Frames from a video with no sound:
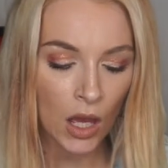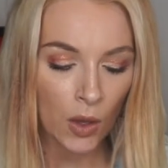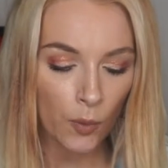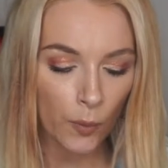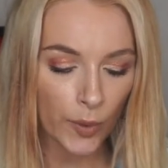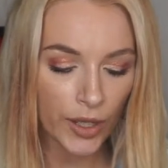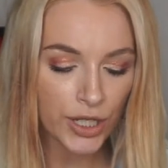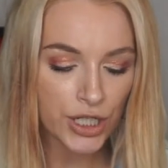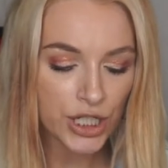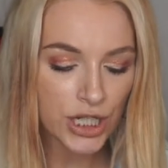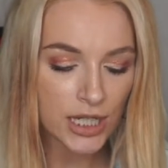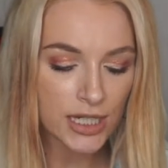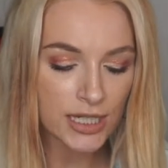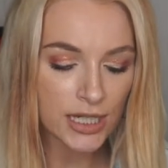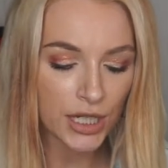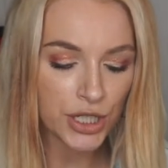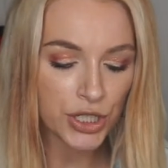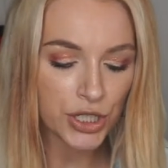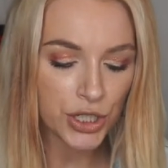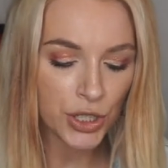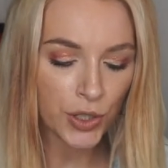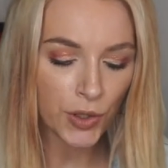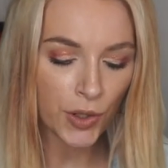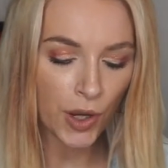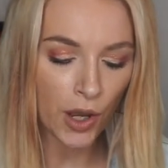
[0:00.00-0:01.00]
which is a
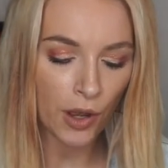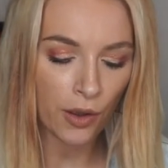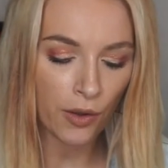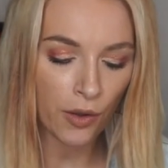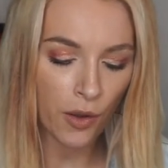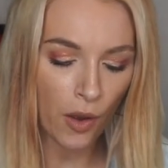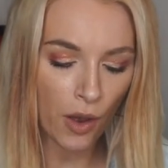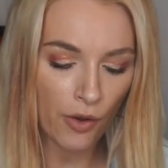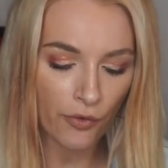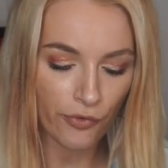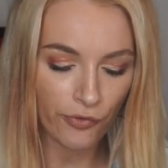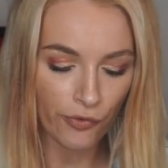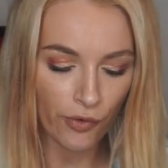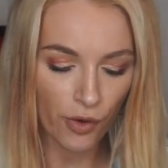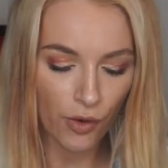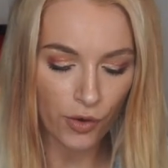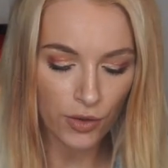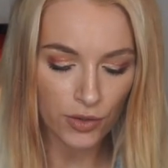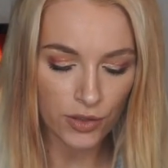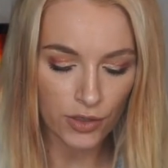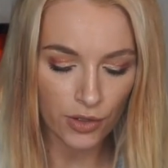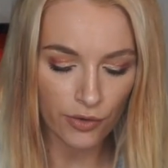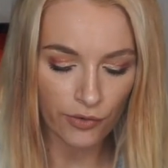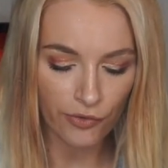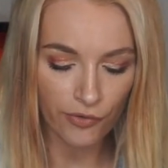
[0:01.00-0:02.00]
Juno
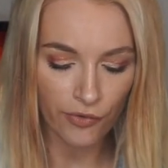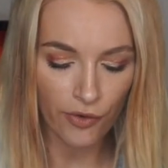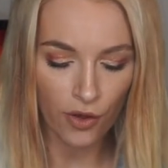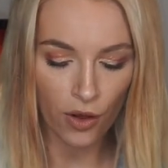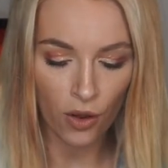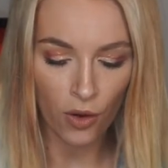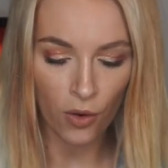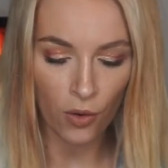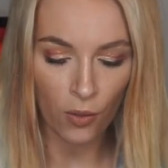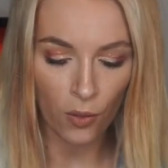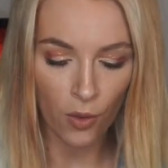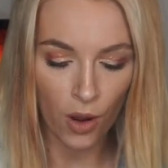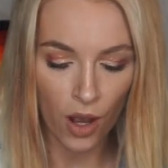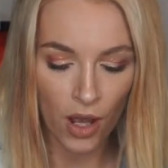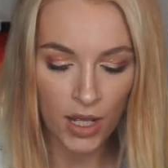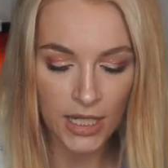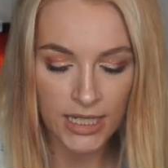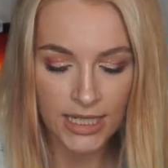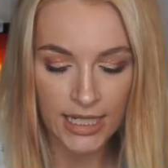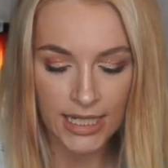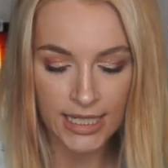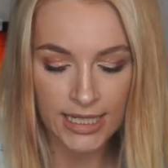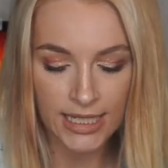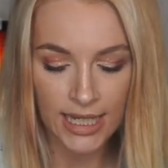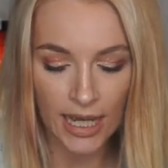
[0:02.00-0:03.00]
Foxfell
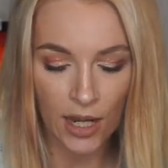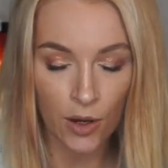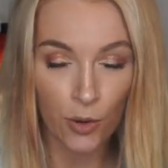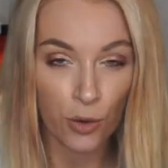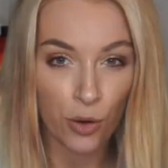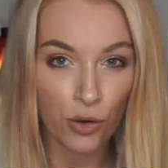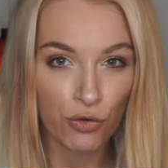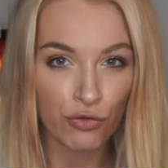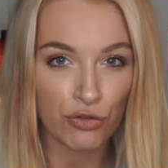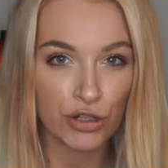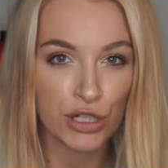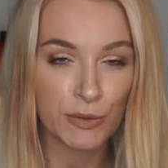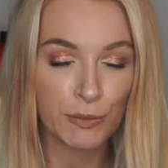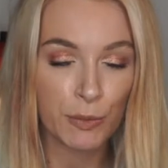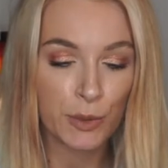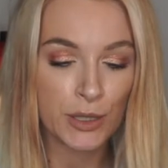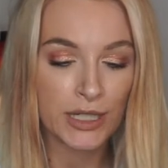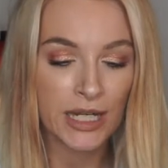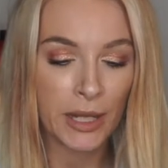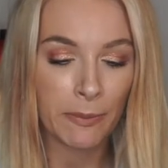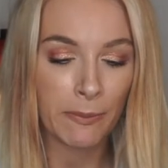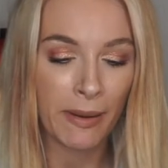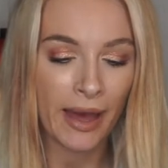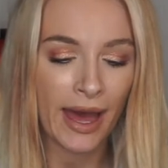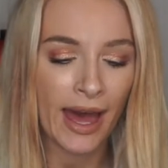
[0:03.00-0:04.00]
Detail
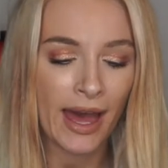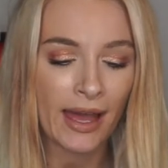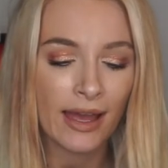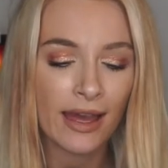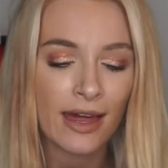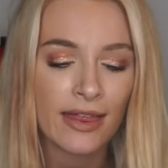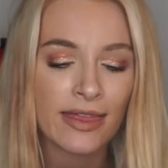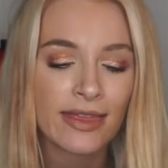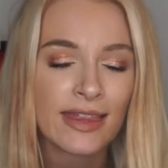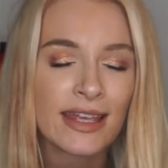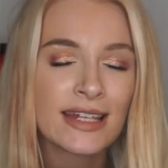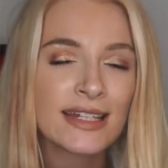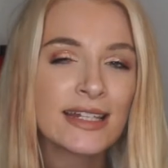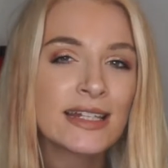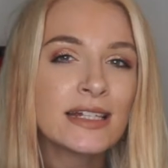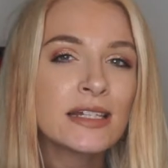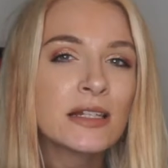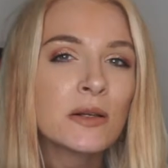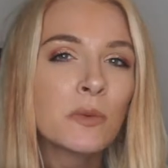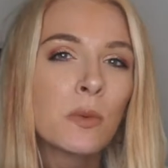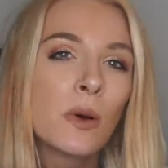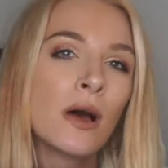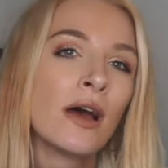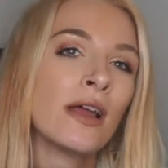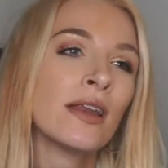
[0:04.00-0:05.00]
Crossbody Bag. This is
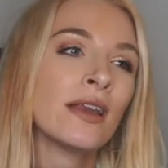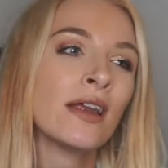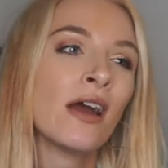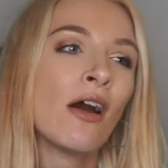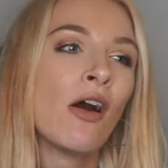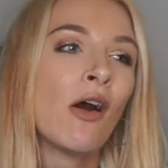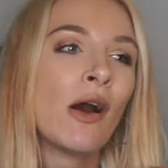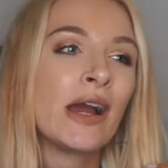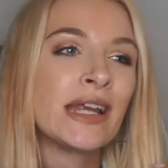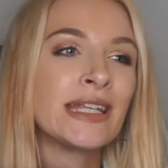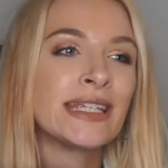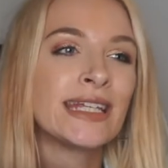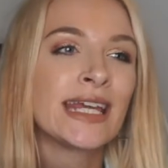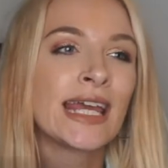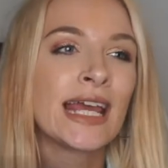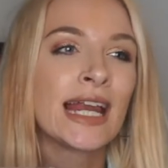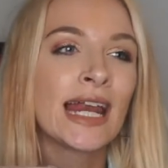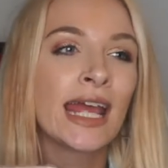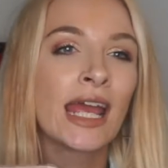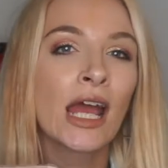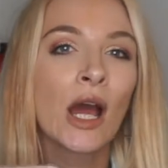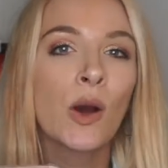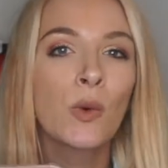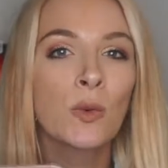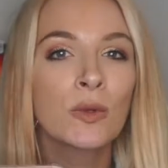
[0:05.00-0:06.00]
the one
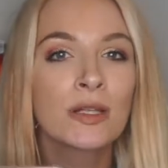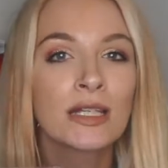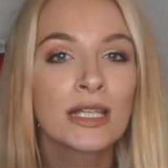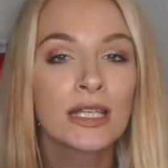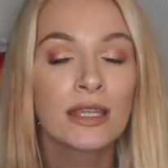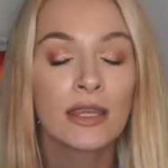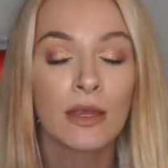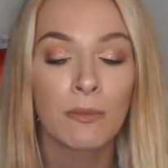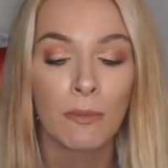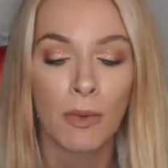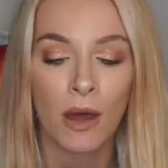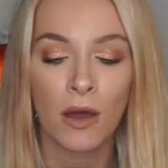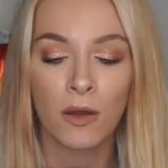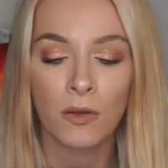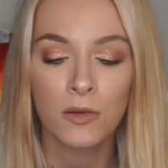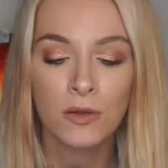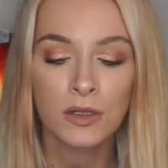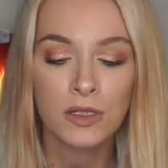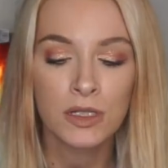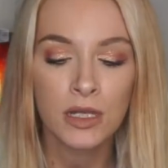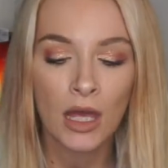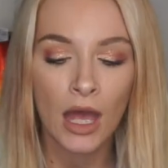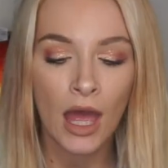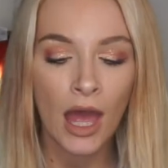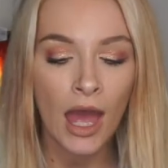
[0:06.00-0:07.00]
ideally I wanted the most.
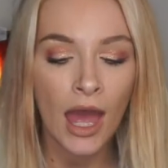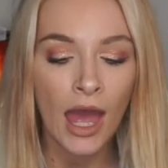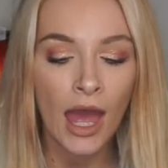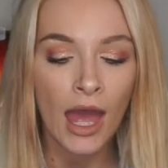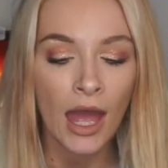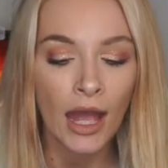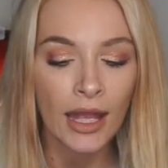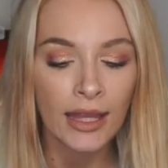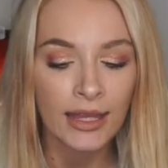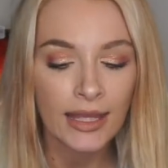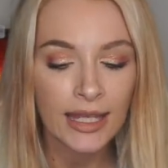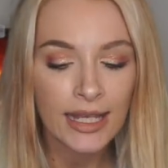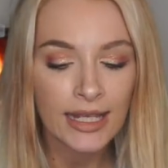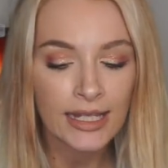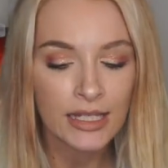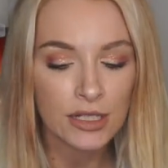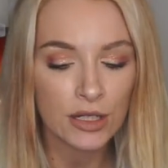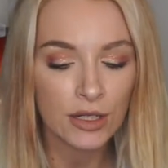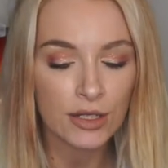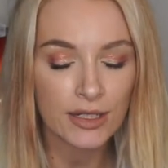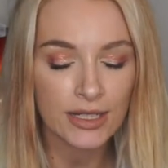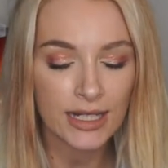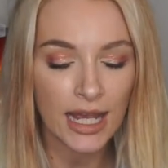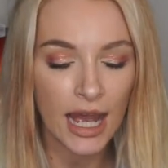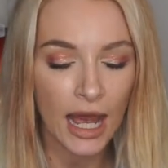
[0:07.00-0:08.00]
This
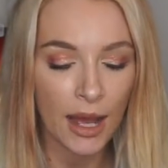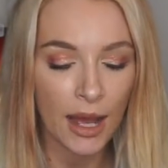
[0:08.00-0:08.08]
looks